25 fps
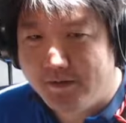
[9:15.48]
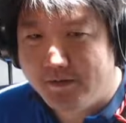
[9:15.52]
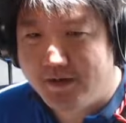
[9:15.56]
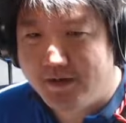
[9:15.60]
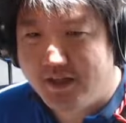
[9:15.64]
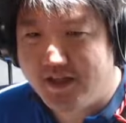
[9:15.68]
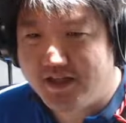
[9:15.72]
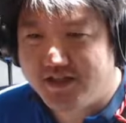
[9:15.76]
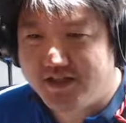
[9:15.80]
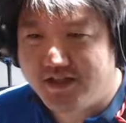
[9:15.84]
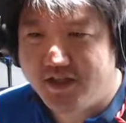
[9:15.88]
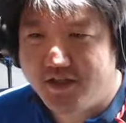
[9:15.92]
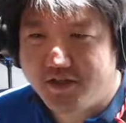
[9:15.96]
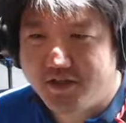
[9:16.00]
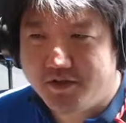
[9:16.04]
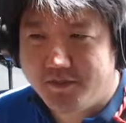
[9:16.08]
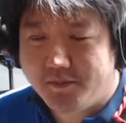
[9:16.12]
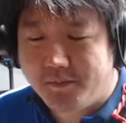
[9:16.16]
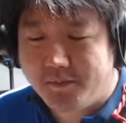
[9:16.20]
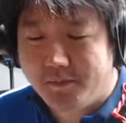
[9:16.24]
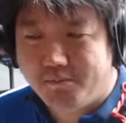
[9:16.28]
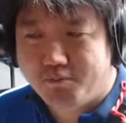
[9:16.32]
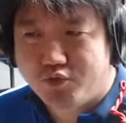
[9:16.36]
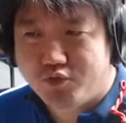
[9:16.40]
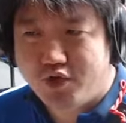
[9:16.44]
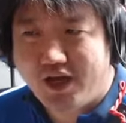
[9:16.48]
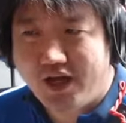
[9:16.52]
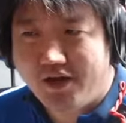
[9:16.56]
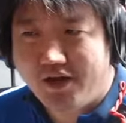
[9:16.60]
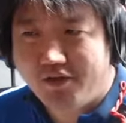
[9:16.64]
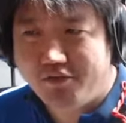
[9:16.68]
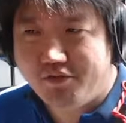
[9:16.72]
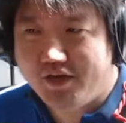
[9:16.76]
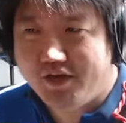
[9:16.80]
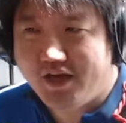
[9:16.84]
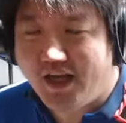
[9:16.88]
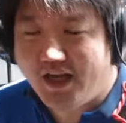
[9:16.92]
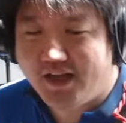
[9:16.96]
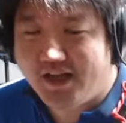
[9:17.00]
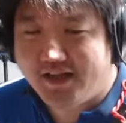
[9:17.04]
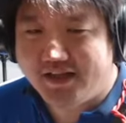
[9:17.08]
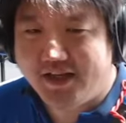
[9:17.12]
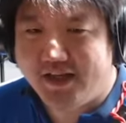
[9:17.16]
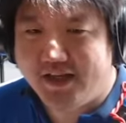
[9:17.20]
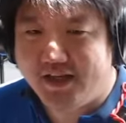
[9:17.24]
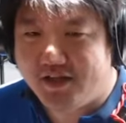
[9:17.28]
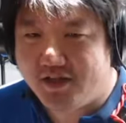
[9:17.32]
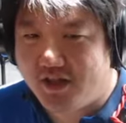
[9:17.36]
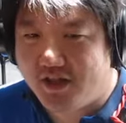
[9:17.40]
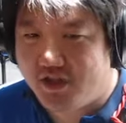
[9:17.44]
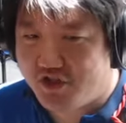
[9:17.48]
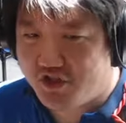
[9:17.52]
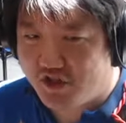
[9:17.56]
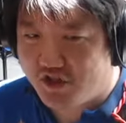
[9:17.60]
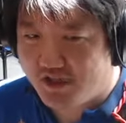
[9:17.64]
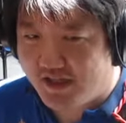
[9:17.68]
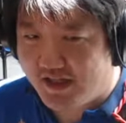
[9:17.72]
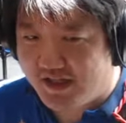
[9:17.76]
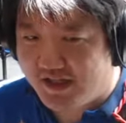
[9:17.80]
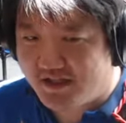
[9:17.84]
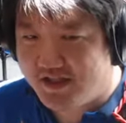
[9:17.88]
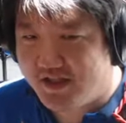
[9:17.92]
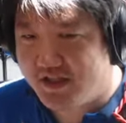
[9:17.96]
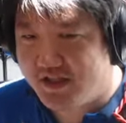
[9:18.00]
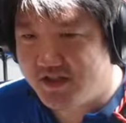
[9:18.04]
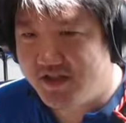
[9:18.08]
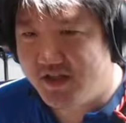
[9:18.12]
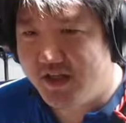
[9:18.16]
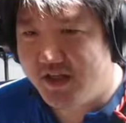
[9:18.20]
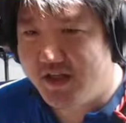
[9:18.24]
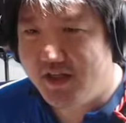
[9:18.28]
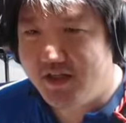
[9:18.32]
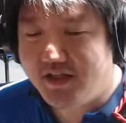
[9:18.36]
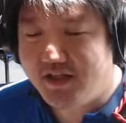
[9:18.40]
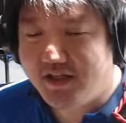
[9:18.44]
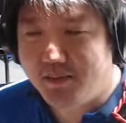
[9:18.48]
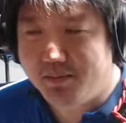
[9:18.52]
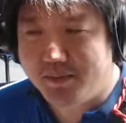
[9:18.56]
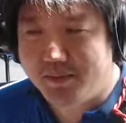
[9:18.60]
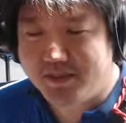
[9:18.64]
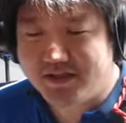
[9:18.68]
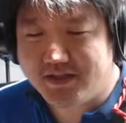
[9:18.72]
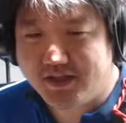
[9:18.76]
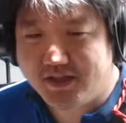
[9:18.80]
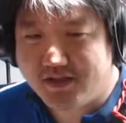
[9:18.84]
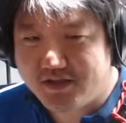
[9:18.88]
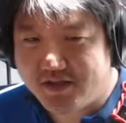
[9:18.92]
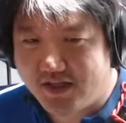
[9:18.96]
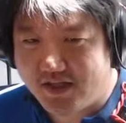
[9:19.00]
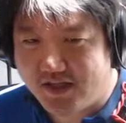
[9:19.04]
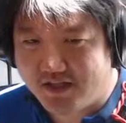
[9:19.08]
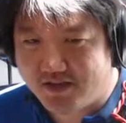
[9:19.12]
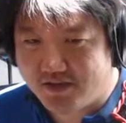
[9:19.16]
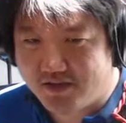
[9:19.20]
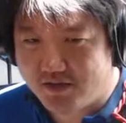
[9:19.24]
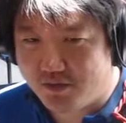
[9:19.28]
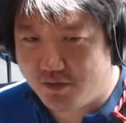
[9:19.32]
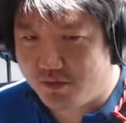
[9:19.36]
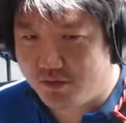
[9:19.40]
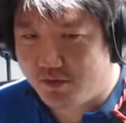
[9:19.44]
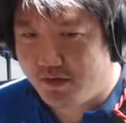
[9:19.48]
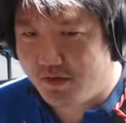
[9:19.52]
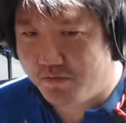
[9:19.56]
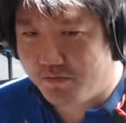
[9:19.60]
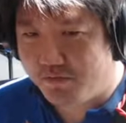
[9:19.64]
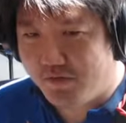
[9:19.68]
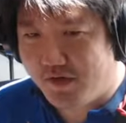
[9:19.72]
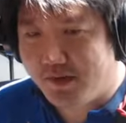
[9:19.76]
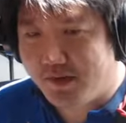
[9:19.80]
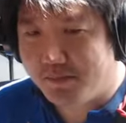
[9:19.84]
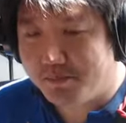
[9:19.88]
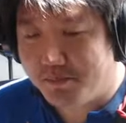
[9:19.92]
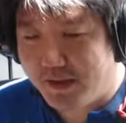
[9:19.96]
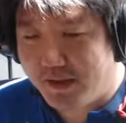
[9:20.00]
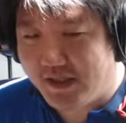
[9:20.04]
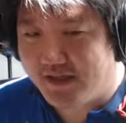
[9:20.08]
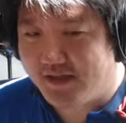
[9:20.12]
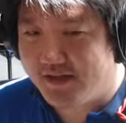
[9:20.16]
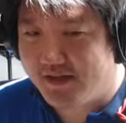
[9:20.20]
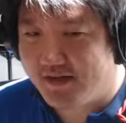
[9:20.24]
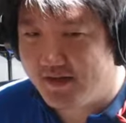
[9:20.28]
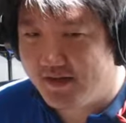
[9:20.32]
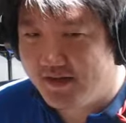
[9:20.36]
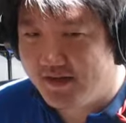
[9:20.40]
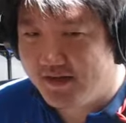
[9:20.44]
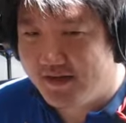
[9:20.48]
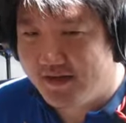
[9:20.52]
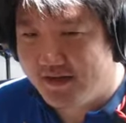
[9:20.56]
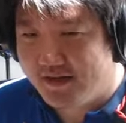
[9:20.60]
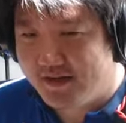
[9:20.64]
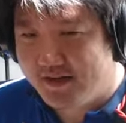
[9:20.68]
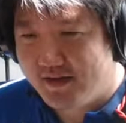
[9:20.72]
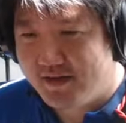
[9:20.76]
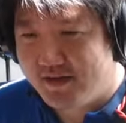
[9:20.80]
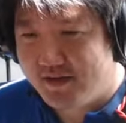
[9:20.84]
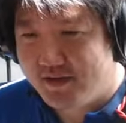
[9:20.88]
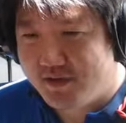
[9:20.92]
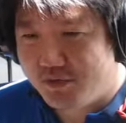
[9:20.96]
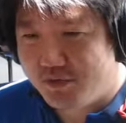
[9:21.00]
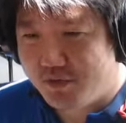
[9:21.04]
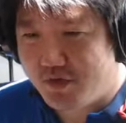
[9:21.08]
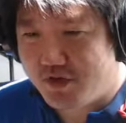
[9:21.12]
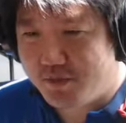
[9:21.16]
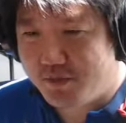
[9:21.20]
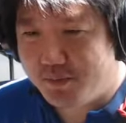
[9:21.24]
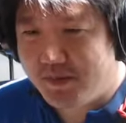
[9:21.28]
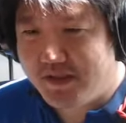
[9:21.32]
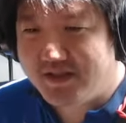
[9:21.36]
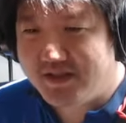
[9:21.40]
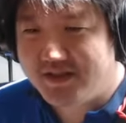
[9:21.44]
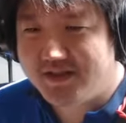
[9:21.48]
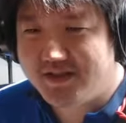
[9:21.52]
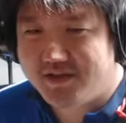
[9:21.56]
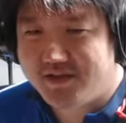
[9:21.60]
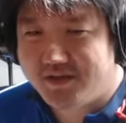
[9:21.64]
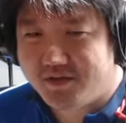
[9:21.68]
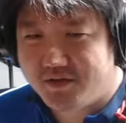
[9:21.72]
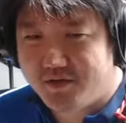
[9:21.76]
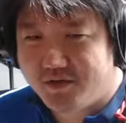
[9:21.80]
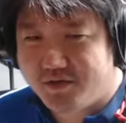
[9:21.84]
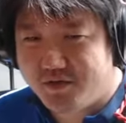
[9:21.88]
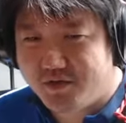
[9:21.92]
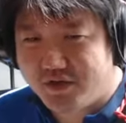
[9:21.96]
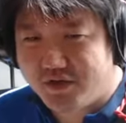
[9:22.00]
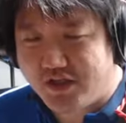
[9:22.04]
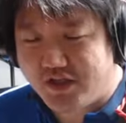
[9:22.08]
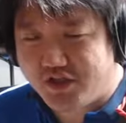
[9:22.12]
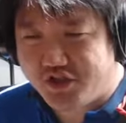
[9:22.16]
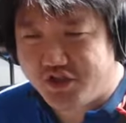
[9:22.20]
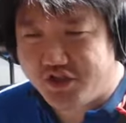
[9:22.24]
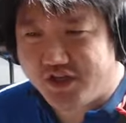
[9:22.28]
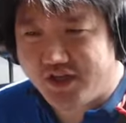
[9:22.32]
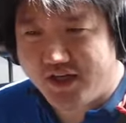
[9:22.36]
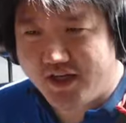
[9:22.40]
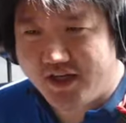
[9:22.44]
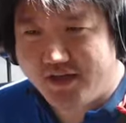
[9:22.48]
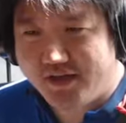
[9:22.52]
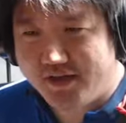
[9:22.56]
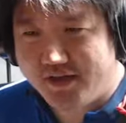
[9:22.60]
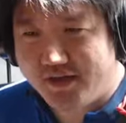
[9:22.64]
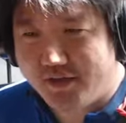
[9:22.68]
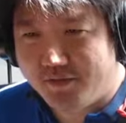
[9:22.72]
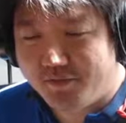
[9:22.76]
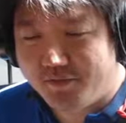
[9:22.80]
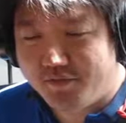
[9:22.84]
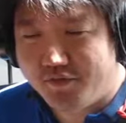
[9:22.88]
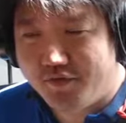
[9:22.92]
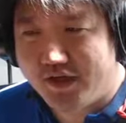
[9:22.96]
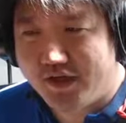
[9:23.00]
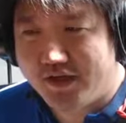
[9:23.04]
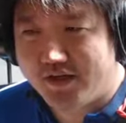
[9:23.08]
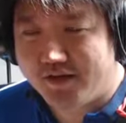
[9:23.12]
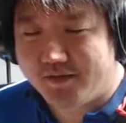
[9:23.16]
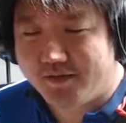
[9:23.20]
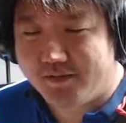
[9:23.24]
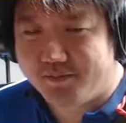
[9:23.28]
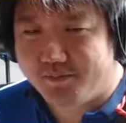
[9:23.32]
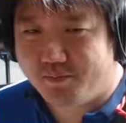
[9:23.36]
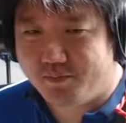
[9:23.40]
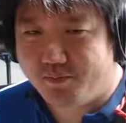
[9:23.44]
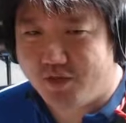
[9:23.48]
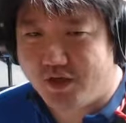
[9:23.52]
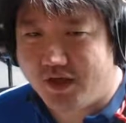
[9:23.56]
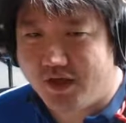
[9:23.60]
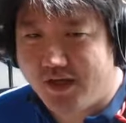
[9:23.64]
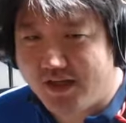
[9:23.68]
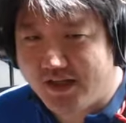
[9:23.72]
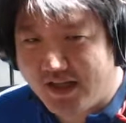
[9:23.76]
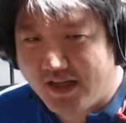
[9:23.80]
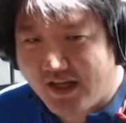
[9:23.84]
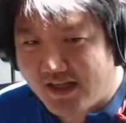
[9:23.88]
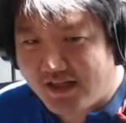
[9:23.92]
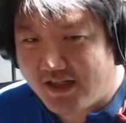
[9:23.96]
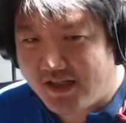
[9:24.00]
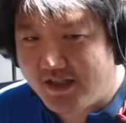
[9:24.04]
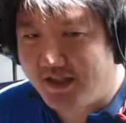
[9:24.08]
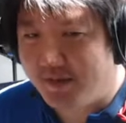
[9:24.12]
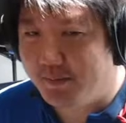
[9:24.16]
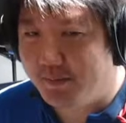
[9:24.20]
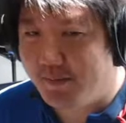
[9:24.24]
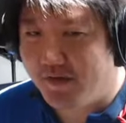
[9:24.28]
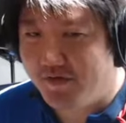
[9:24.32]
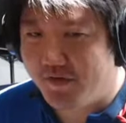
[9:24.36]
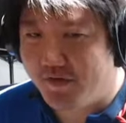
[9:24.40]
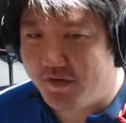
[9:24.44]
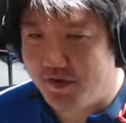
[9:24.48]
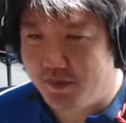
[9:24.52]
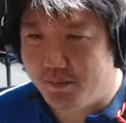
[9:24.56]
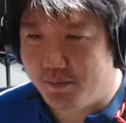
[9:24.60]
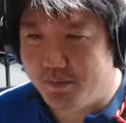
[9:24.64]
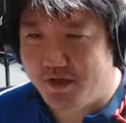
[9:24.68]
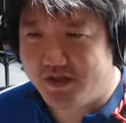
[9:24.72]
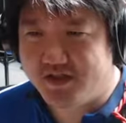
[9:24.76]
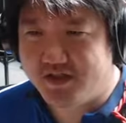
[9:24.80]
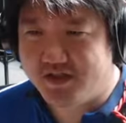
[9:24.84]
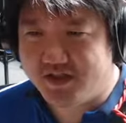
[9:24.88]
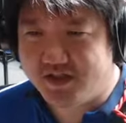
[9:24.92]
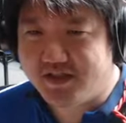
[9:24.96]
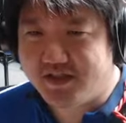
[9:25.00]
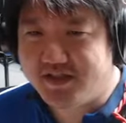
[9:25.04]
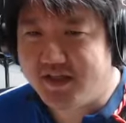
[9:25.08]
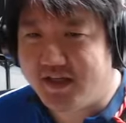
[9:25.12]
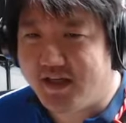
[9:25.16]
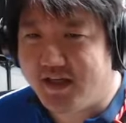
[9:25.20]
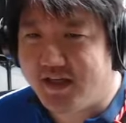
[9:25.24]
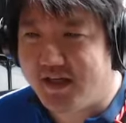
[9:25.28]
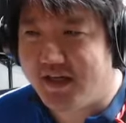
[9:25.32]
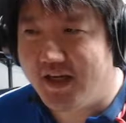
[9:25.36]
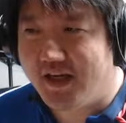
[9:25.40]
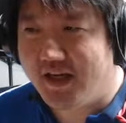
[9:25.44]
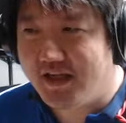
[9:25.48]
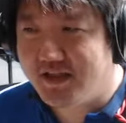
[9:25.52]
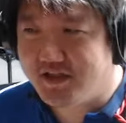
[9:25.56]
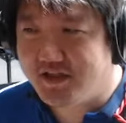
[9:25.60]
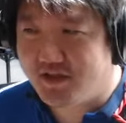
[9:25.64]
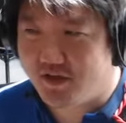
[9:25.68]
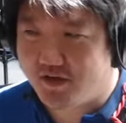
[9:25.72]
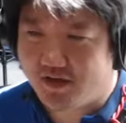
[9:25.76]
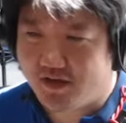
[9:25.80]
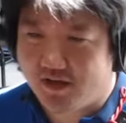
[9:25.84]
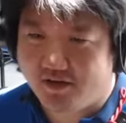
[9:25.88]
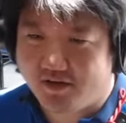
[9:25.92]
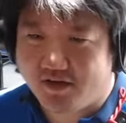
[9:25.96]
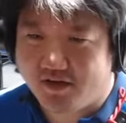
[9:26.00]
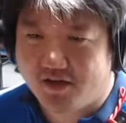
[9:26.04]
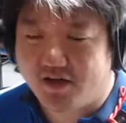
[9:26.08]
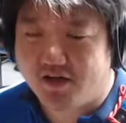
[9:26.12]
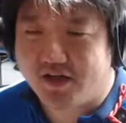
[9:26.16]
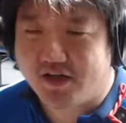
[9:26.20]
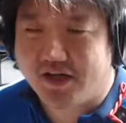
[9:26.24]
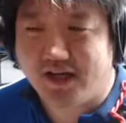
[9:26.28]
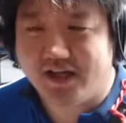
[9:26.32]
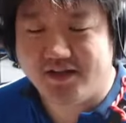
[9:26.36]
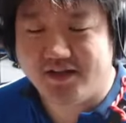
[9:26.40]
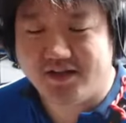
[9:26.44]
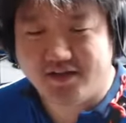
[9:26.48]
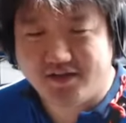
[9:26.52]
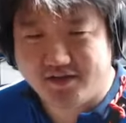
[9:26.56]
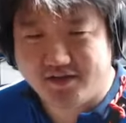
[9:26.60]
let's say every attack that she does, she has an 80% chance to inflict bleed, which means that she can inflict another debuff on the boss just in case your Taranor Guard